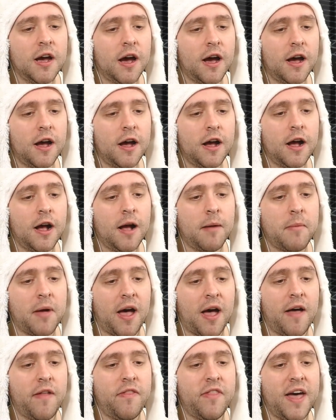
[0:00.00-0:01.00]

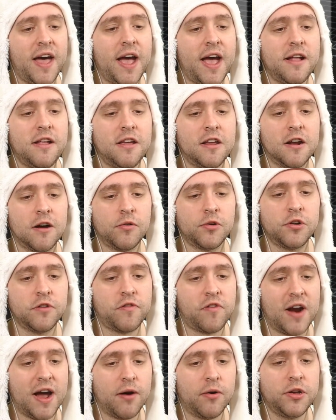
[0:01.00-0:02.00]
and then, you know,
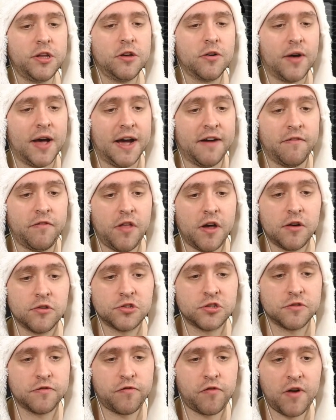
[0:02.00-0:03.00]
another hour you'll have
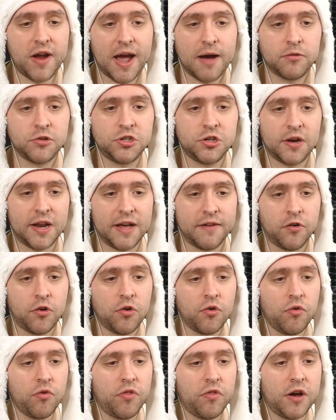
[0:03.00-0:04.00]
those, so 3 hours you'll have
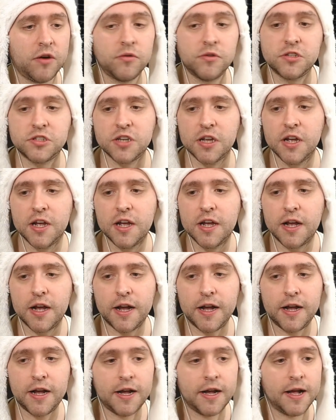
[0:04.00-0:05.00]
all those,
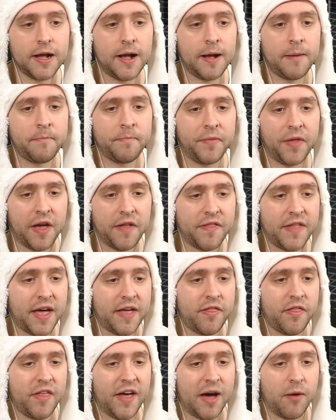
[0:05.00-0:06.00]
and
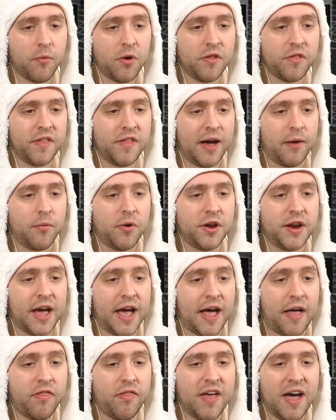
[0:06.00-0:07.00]
then that one,
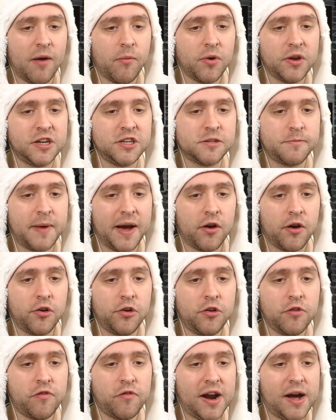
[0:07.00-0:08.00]
and that one is about
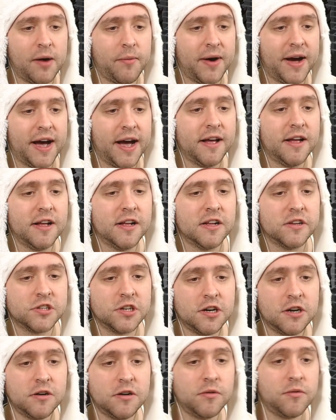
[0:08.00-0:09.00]
another hour,
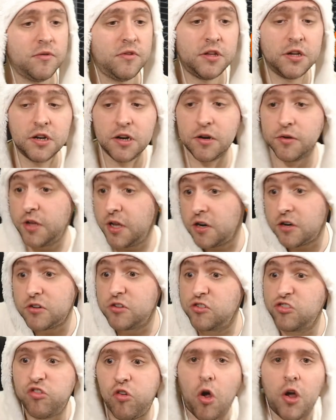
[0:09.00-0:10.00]
so, you know, you
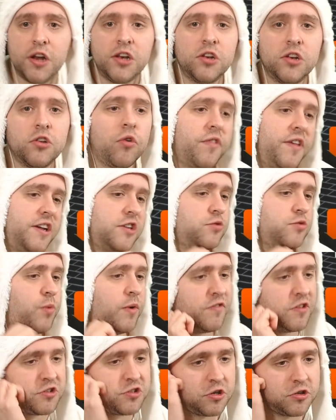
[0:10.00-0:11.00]
could grind all this
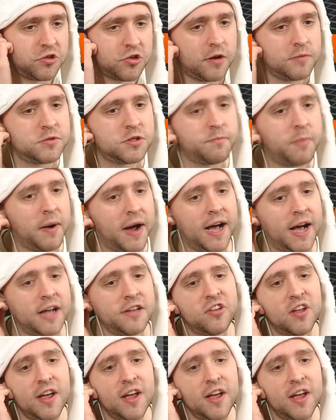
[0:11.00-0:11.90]
with the 2x pass